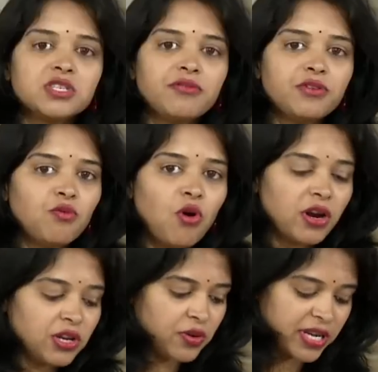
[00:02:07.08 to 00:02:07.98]
if you
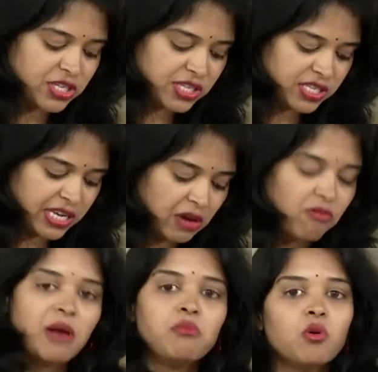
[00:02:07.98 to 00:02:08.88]
want you can just take
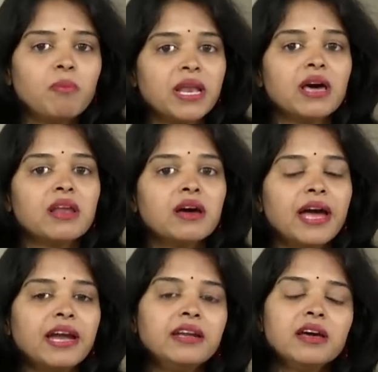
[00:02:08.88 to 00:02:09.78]
one more banana
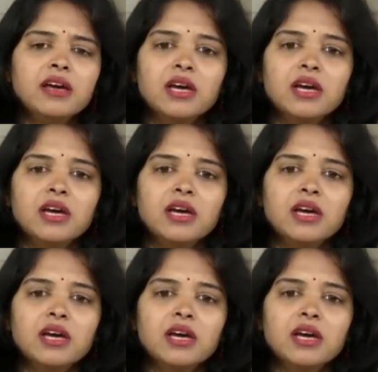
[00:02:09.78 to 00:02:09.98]
and